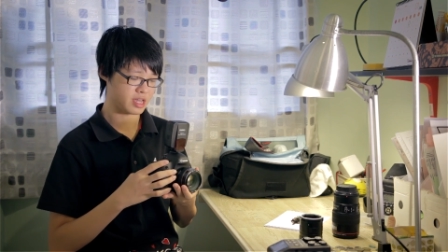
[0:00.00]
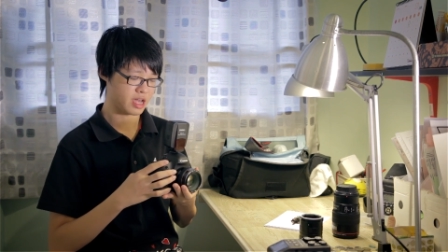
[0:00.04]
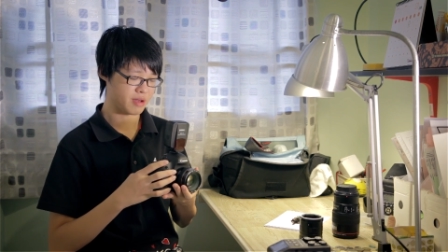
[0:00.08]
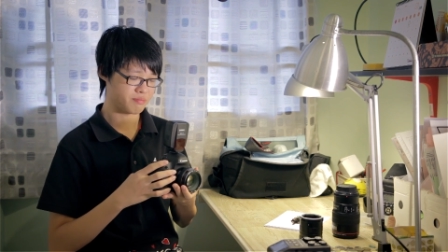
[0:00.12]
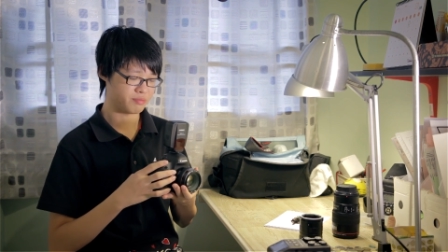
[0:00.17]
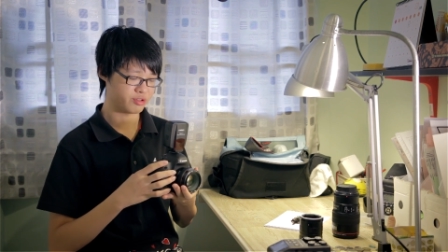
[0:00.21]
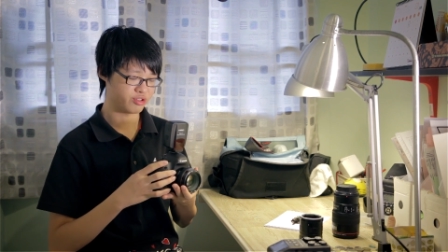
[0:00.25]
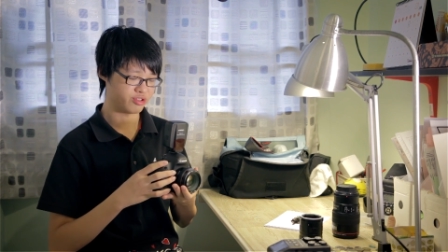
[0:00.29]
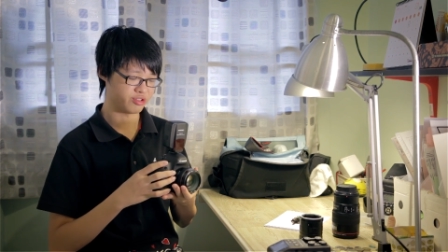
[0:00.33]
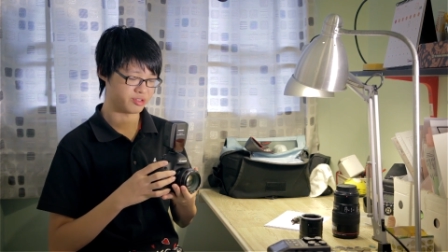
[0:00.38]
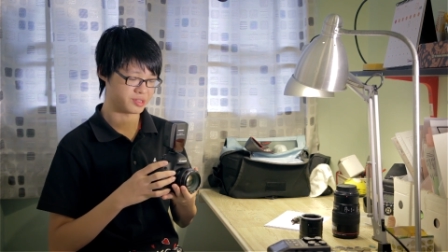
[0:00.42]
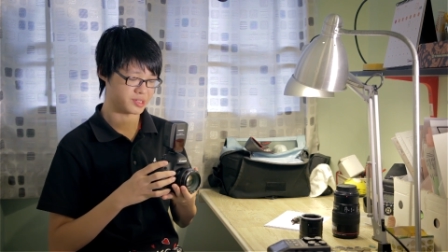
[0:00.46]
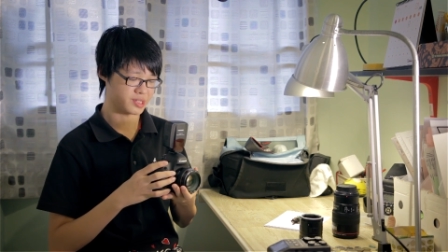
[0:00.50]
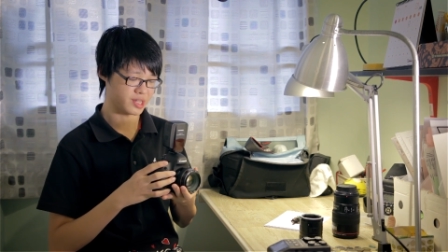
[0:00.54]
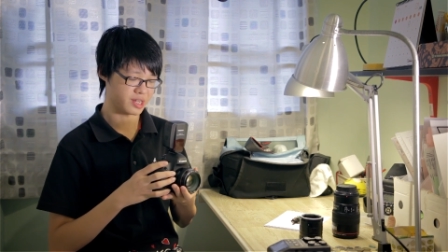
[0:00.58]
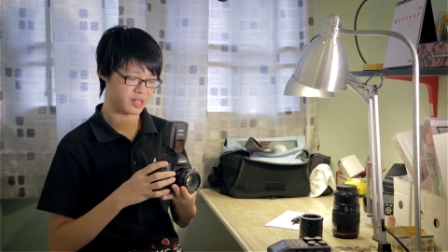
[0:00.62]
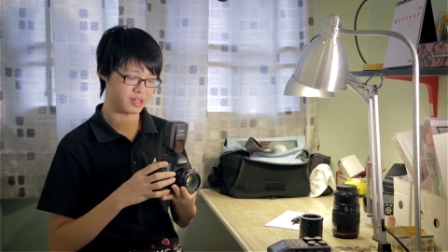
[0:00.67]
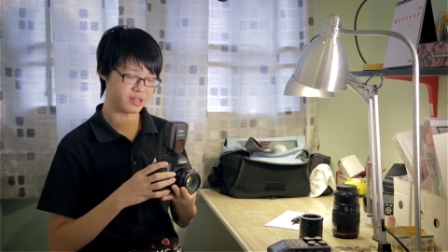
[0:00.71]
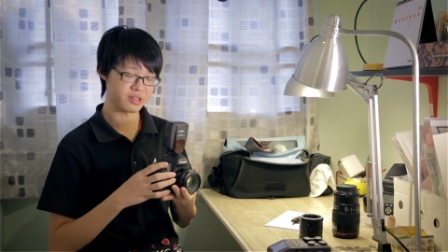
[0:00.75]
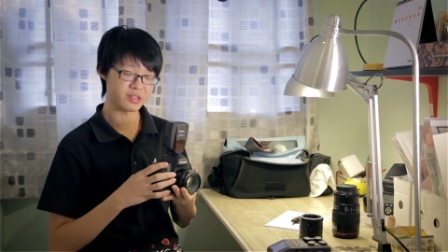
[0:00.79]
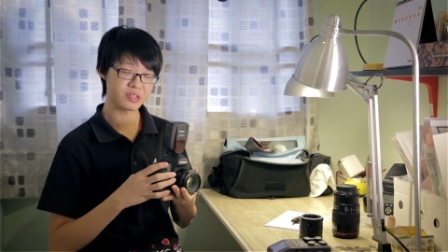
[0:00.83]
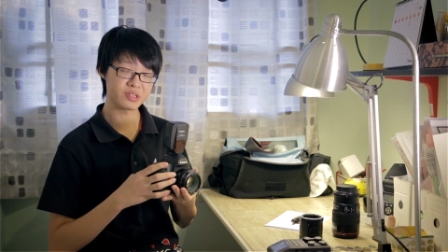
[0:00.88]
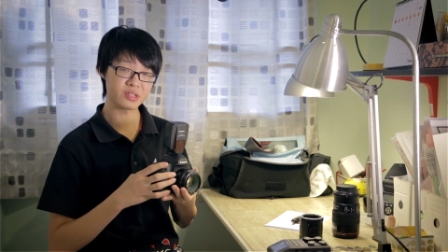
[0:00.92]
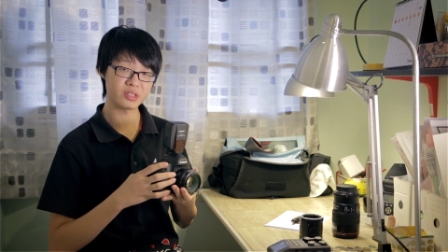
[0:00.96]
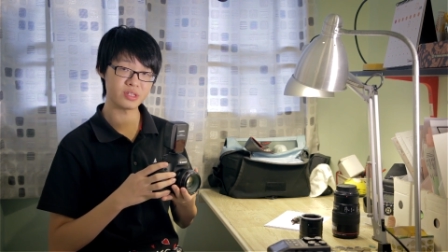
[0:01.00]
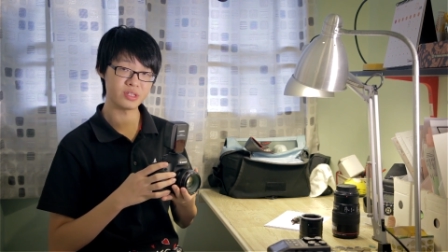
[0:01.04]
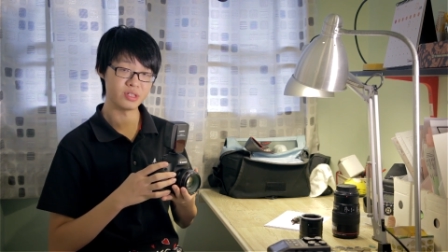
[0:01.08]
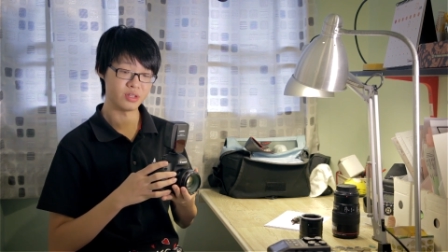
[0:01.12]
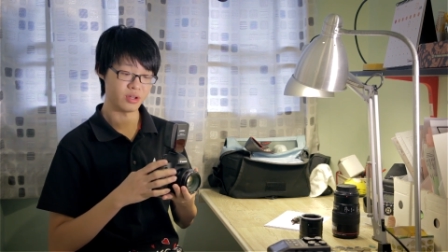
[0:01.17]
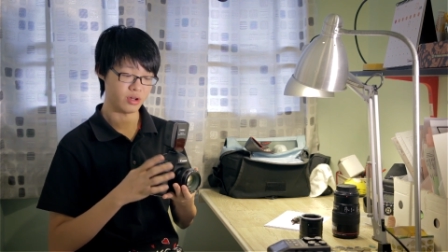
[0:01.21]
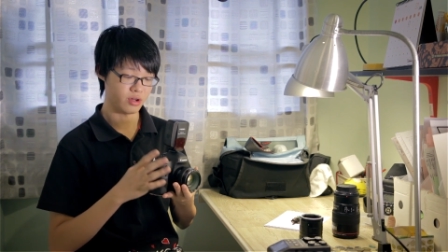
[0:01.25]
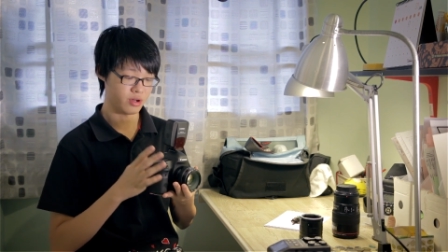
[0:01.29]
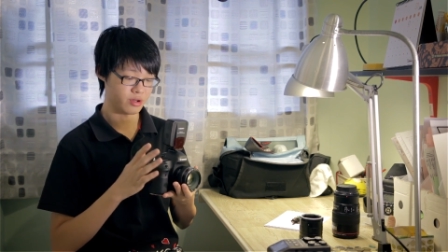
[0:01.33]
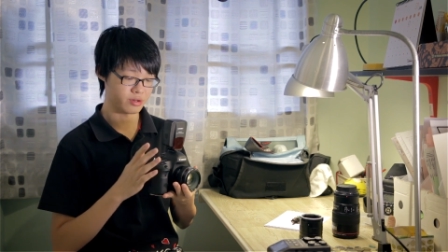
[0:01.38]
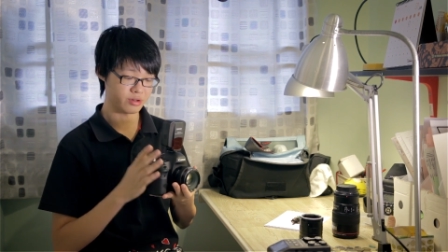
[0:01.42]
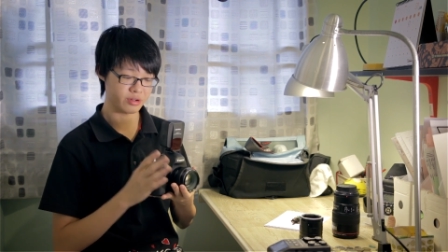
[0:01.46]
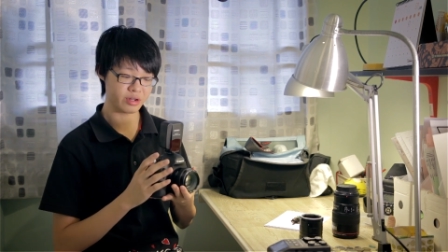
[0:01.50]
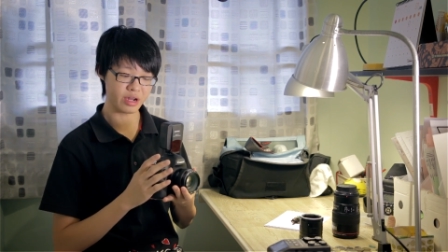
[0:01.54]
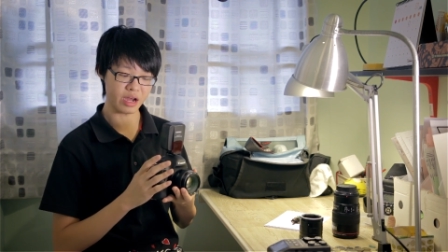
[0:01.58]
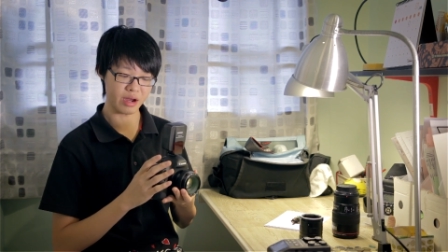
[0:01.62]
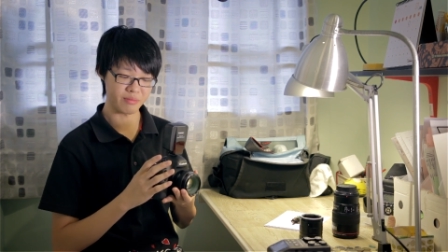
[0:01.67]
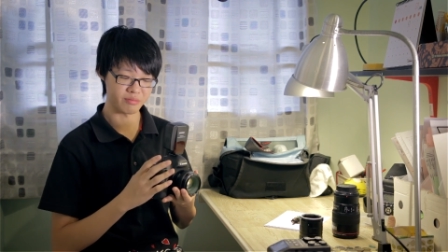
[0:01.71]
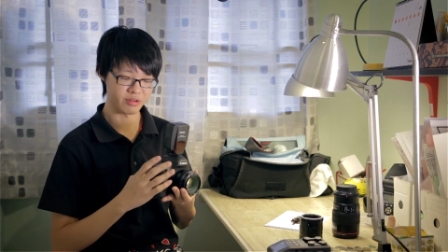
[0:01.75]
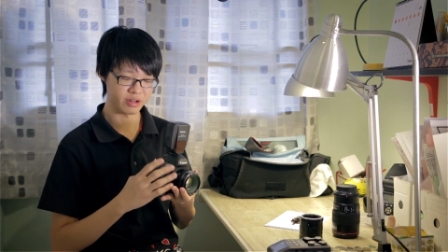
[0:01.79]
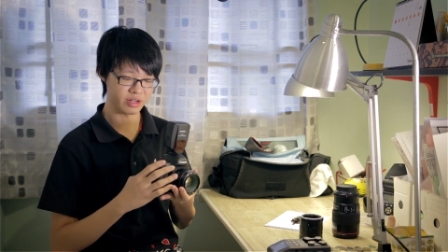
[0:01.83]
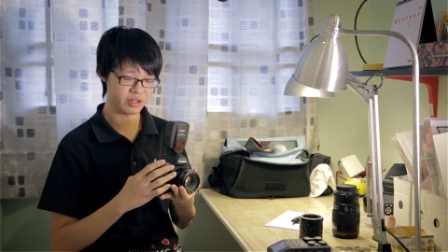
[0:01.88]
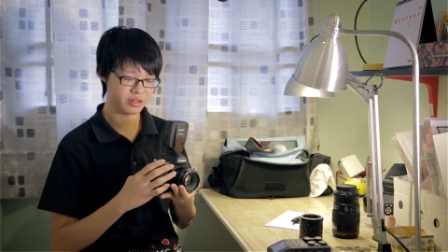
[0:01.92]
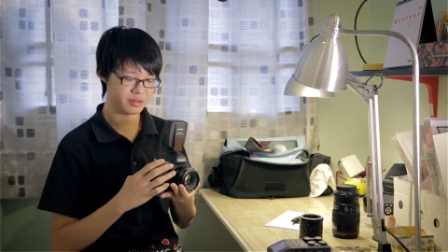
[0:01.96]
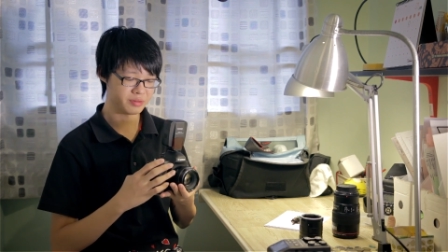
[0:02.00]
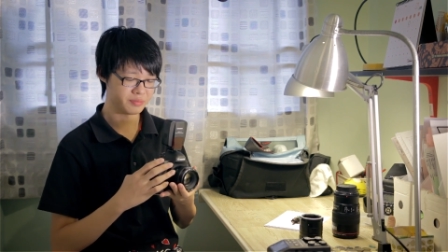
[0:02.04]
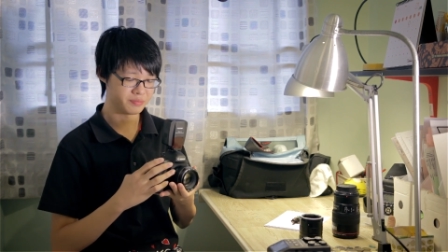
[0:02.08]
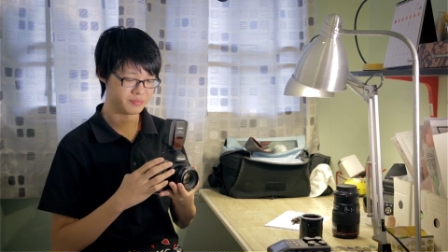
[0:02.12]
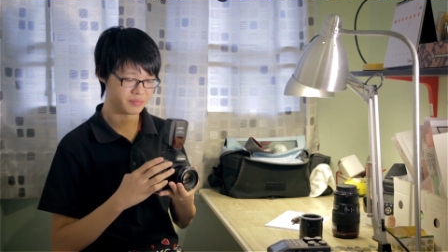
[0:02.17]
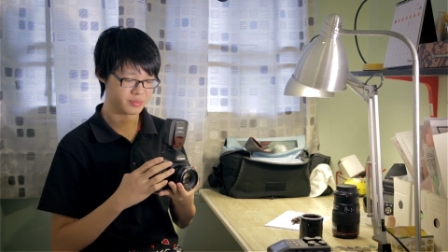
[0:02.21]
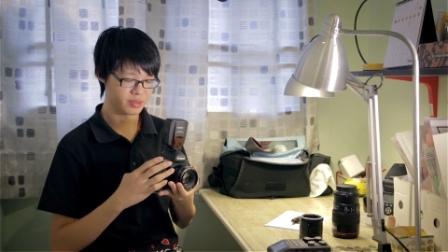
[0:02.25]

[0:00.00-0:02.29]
aperture settings on your camera.